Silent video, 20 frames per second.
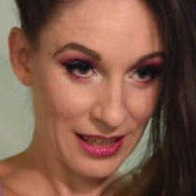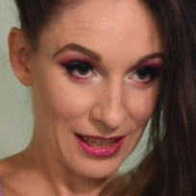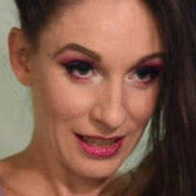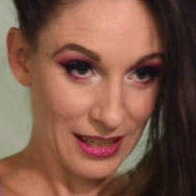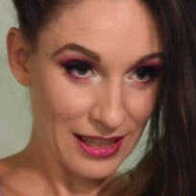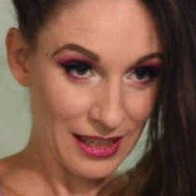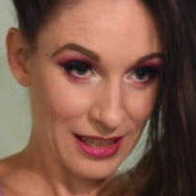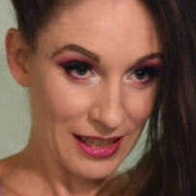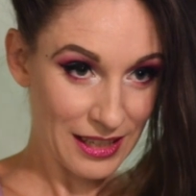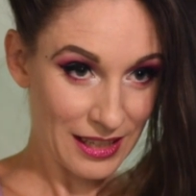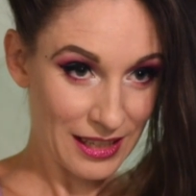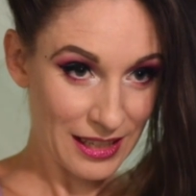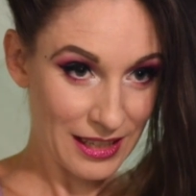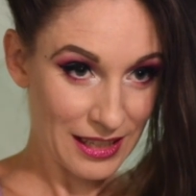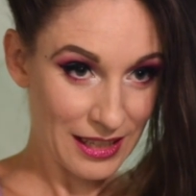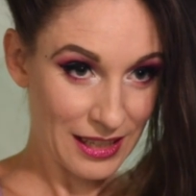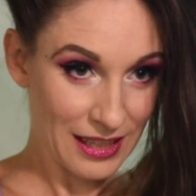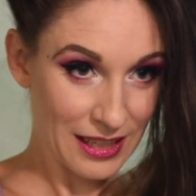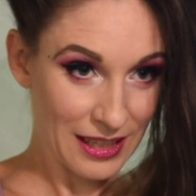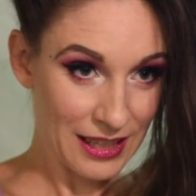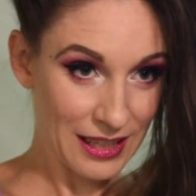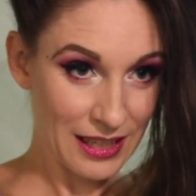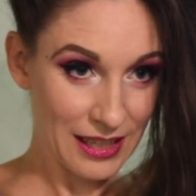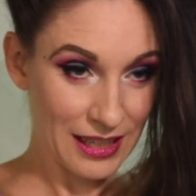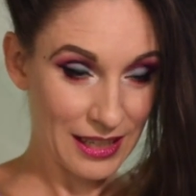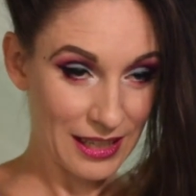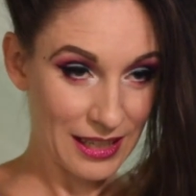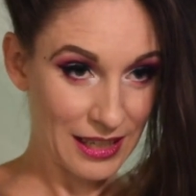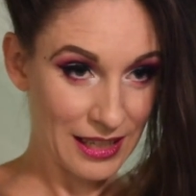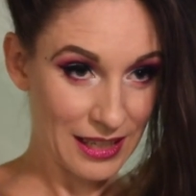
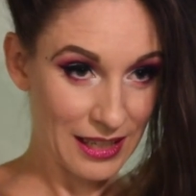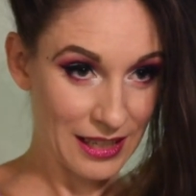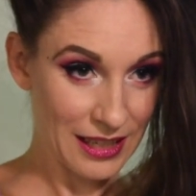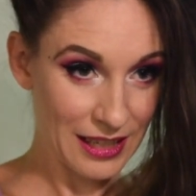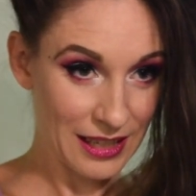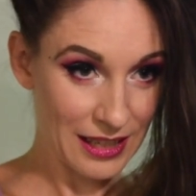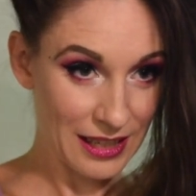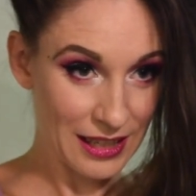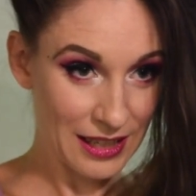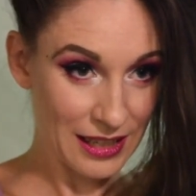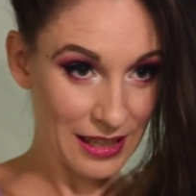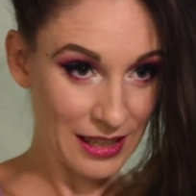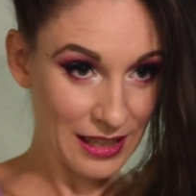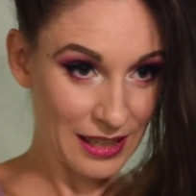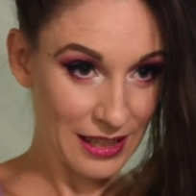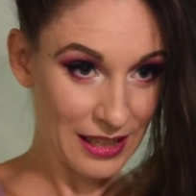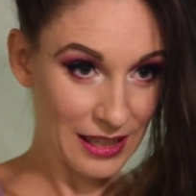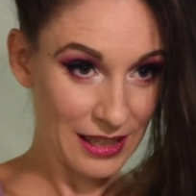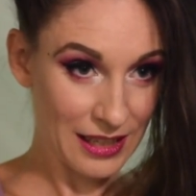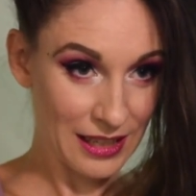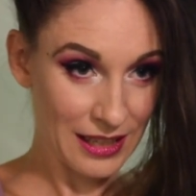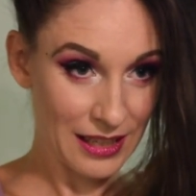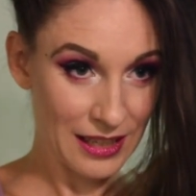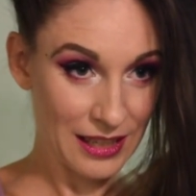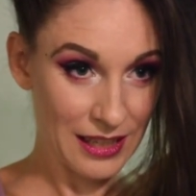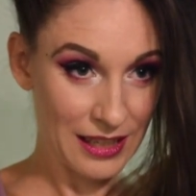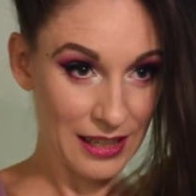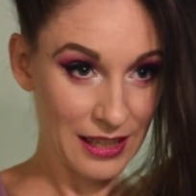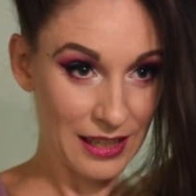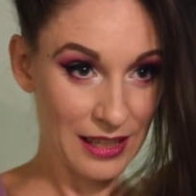
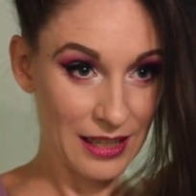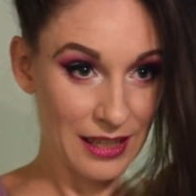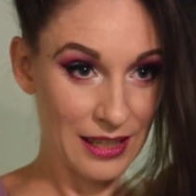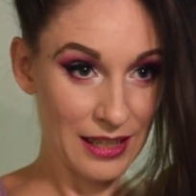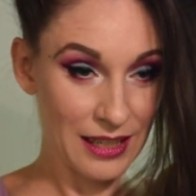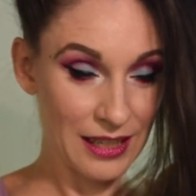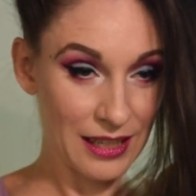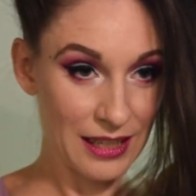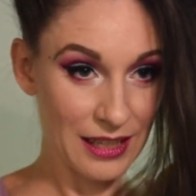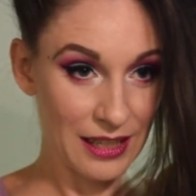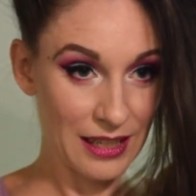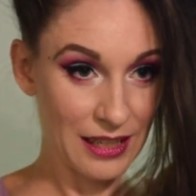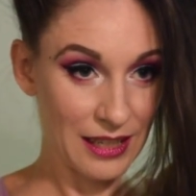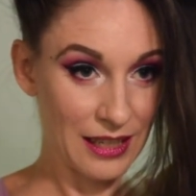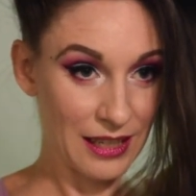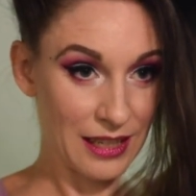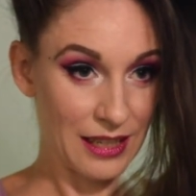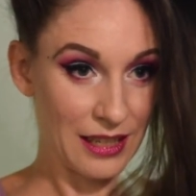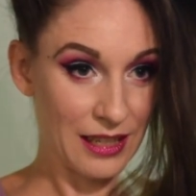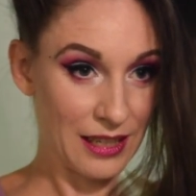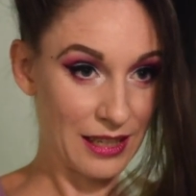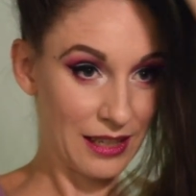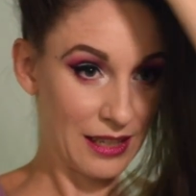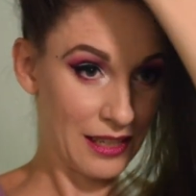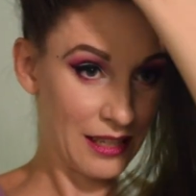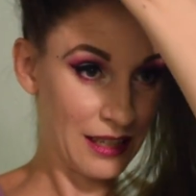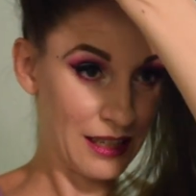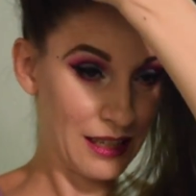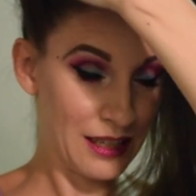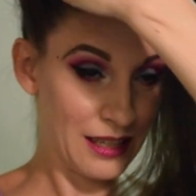
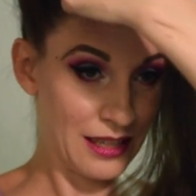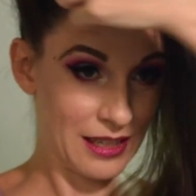[no speech]